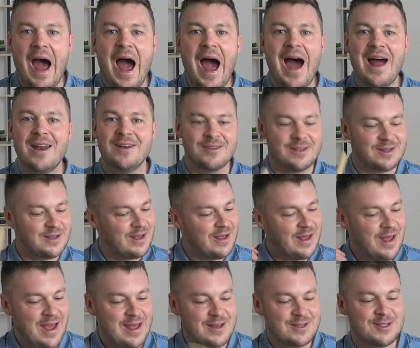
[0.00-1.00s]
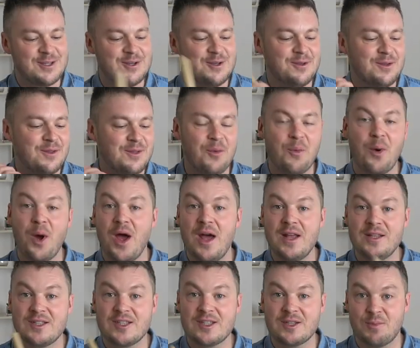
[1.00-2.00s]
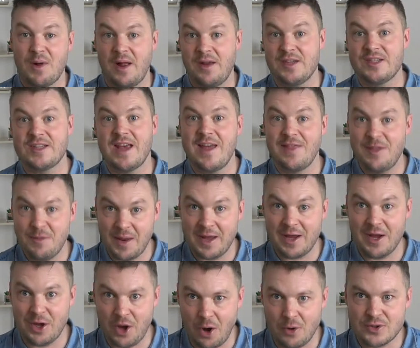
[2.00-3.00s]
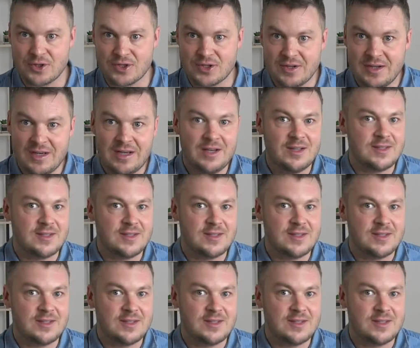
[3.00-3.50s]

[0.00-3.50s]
and hit the words by saying them like a ghost.